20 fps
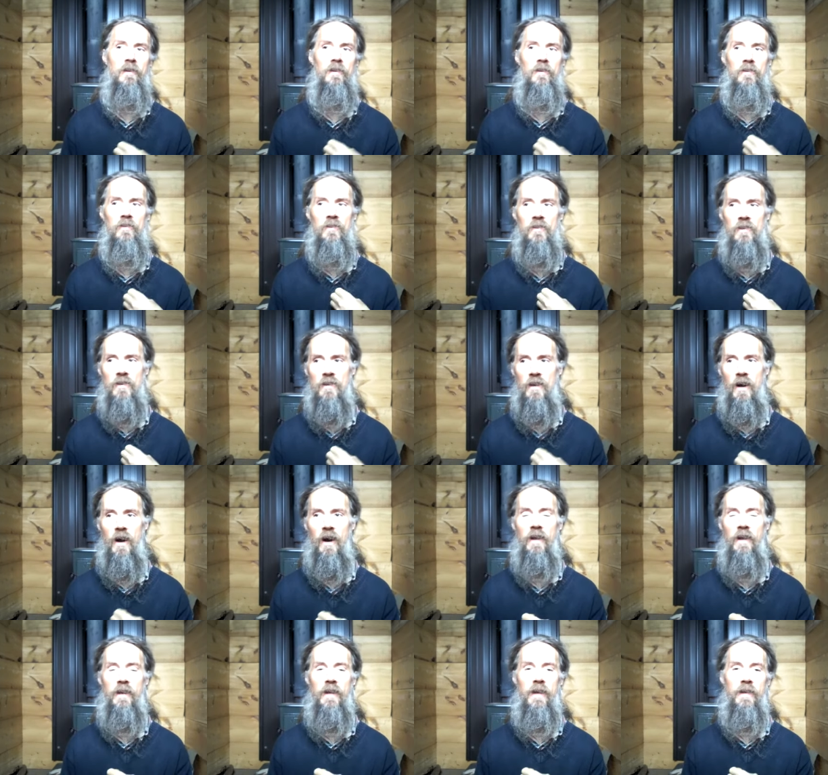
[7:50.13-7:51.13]
You're
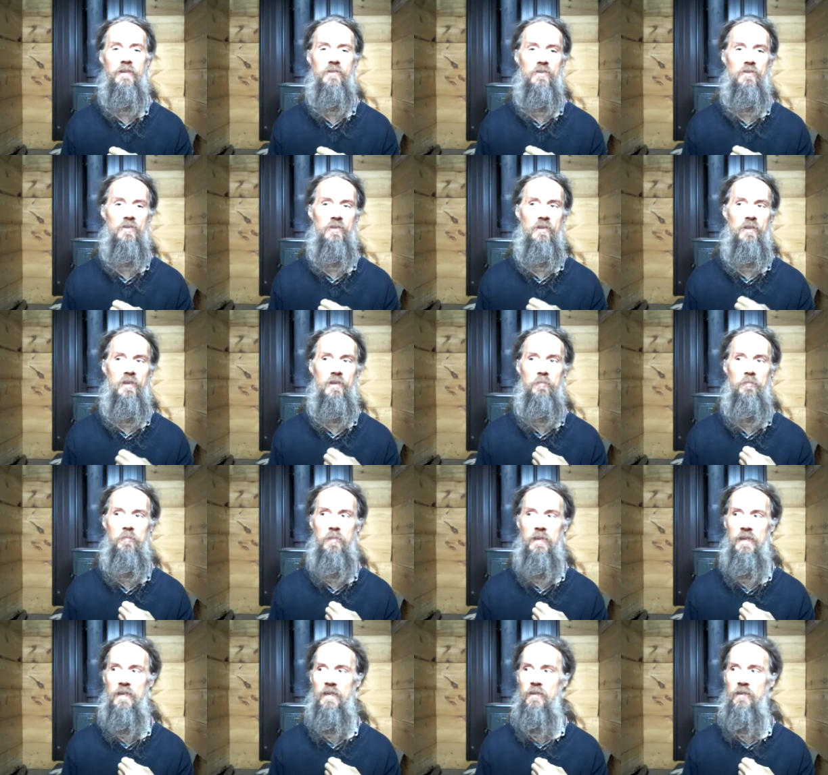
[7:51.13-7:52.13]
not actually
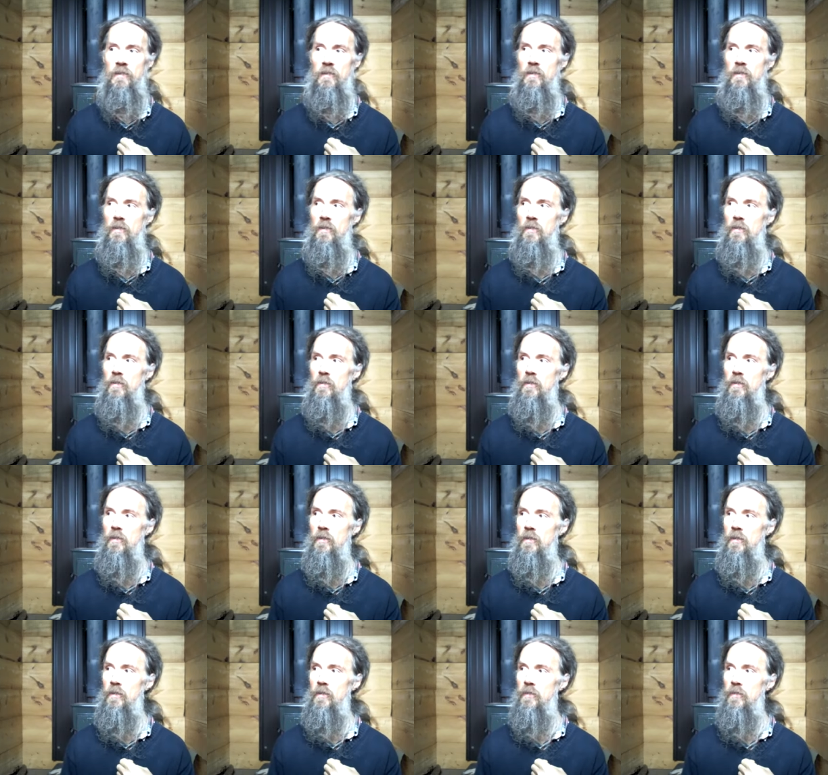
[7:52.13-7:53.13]
being
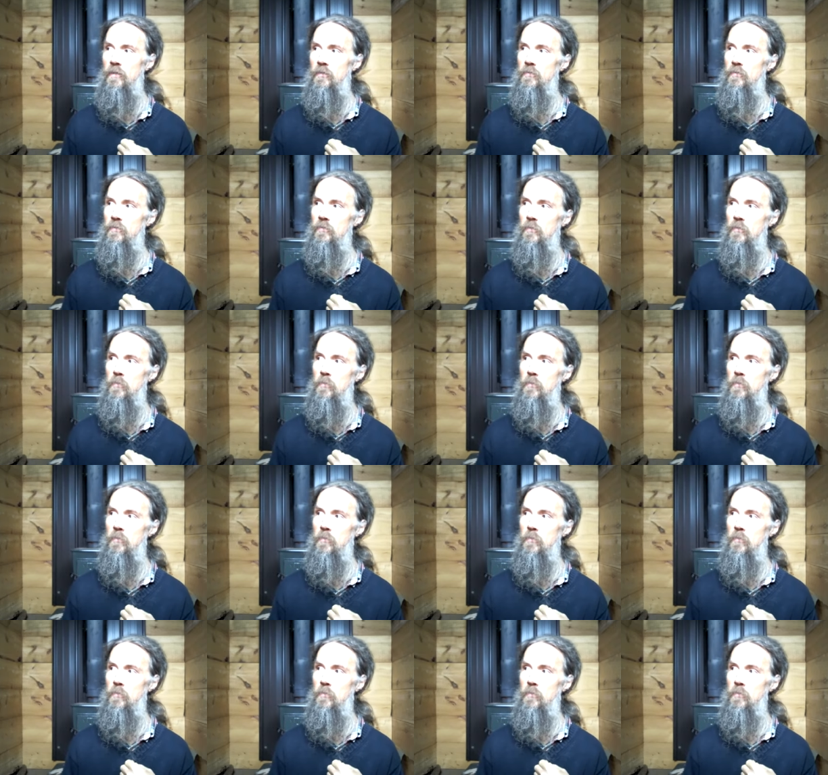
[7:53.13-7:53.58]
uh,